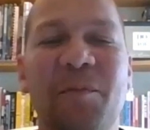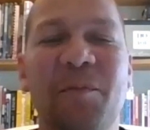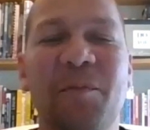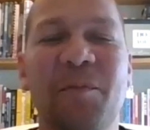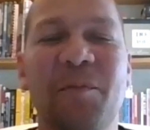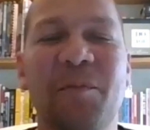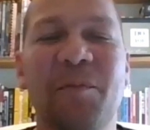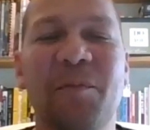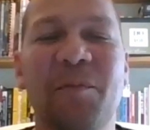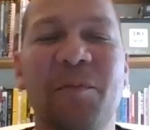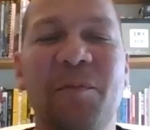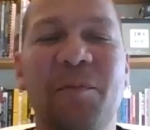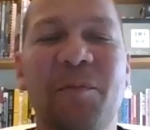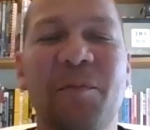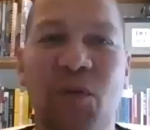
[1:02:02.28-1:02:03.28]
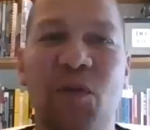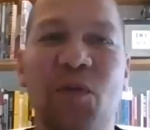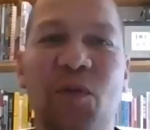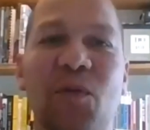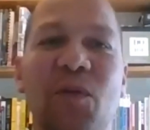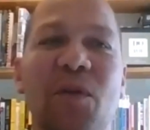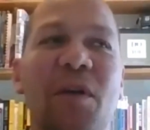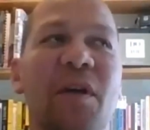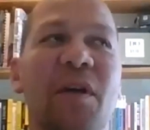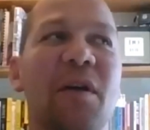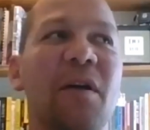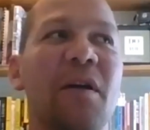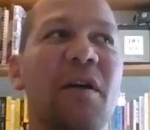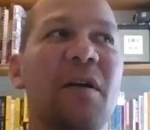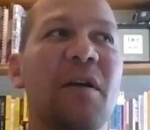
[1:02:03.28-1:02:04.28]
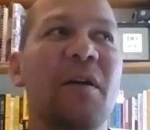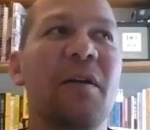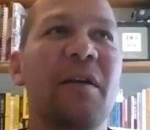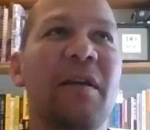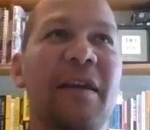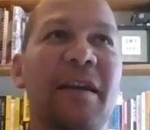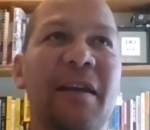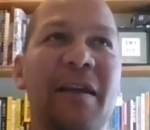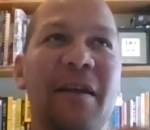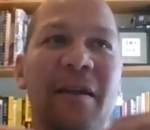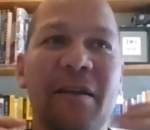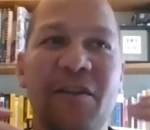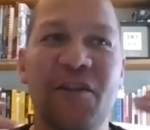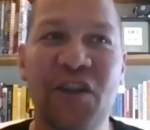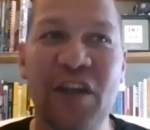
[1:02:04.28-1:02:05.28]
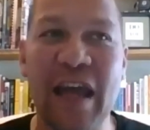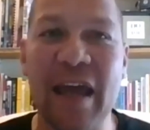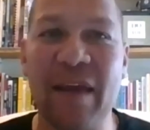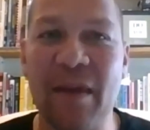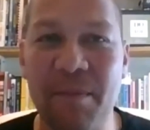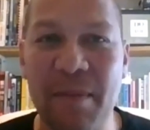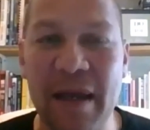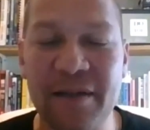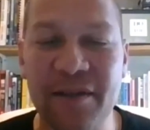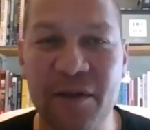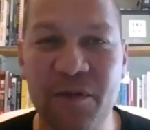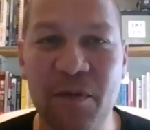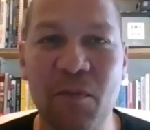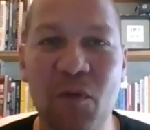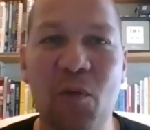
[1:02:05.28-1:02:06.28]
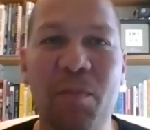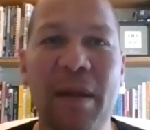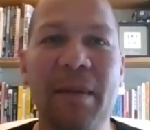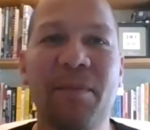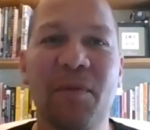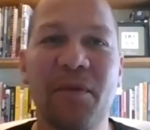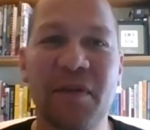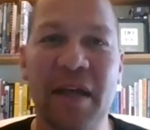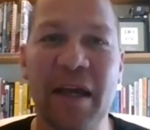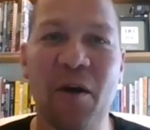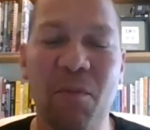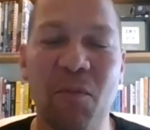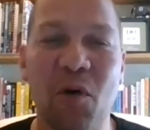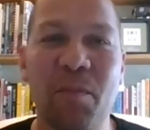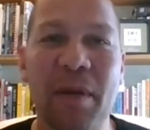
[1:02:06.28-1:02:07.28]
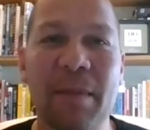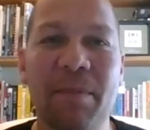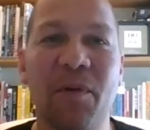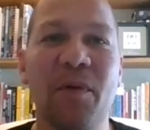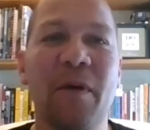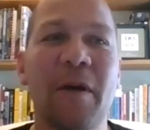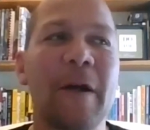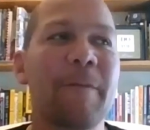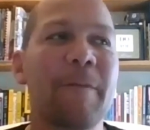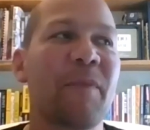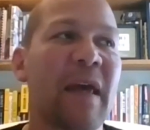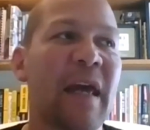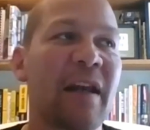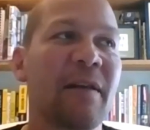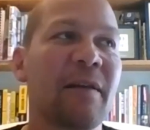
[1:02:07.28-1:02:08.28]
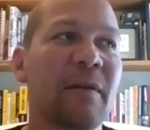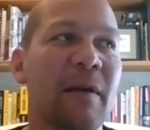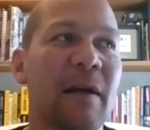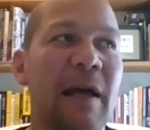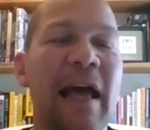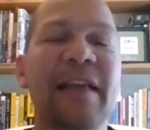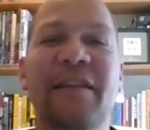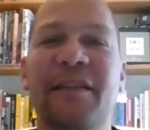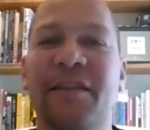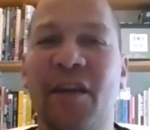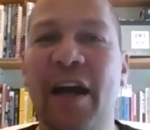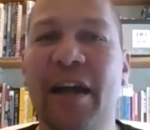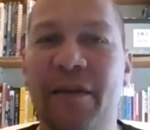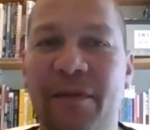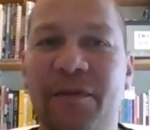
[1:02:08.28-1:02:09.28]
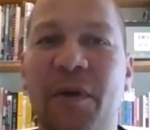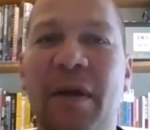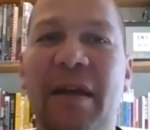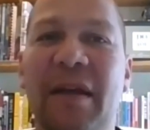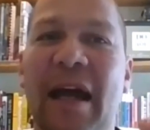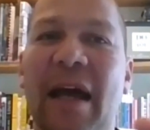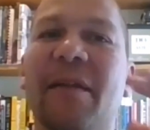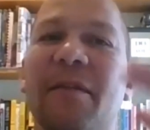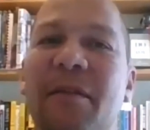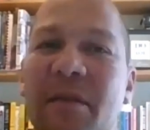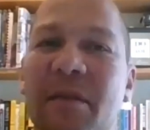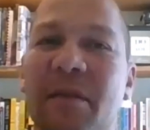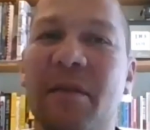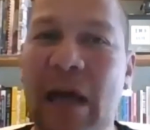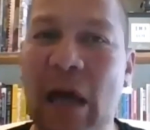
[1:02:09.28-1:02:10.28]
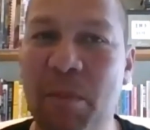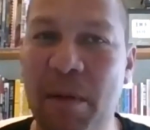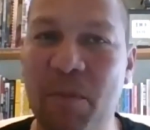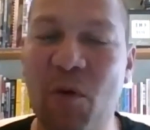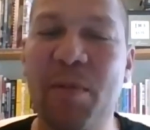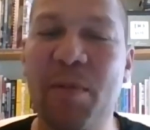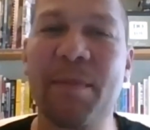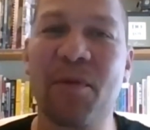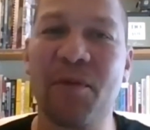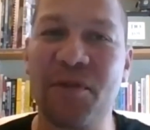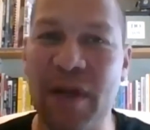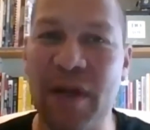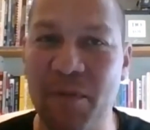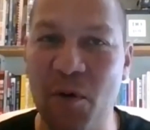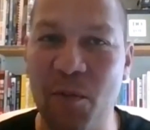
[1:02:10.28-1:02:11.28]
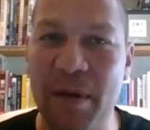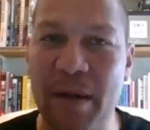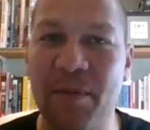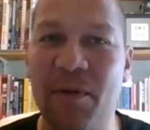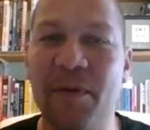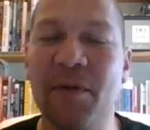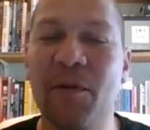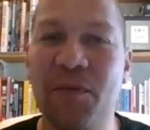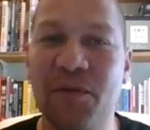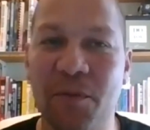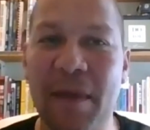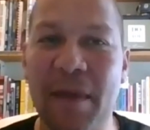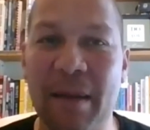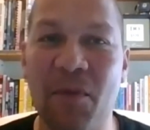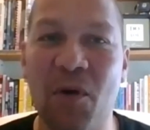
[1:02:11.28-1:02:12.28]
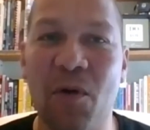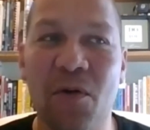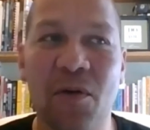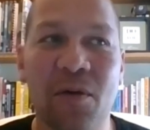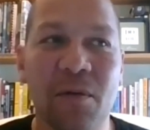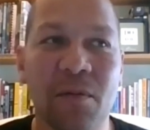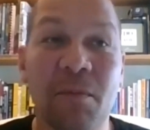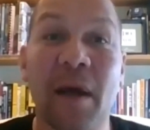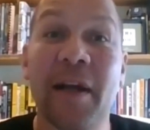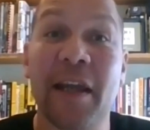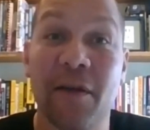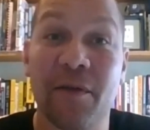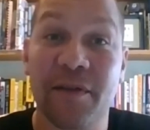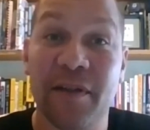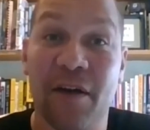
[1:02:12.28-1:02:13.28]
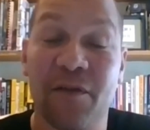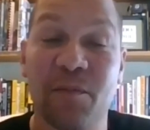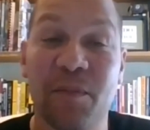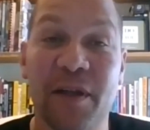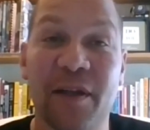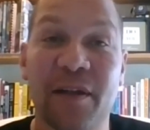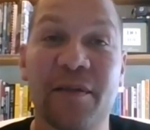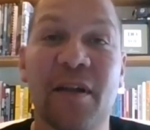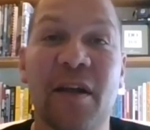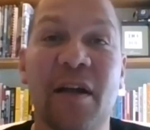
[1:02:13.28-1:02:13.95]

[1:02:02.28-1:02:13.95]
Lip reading: who are what they do to help more people and to share the message with more people, to help more people. And as a side of doing that, helping more people, sharing more people, you also make more money yourself, because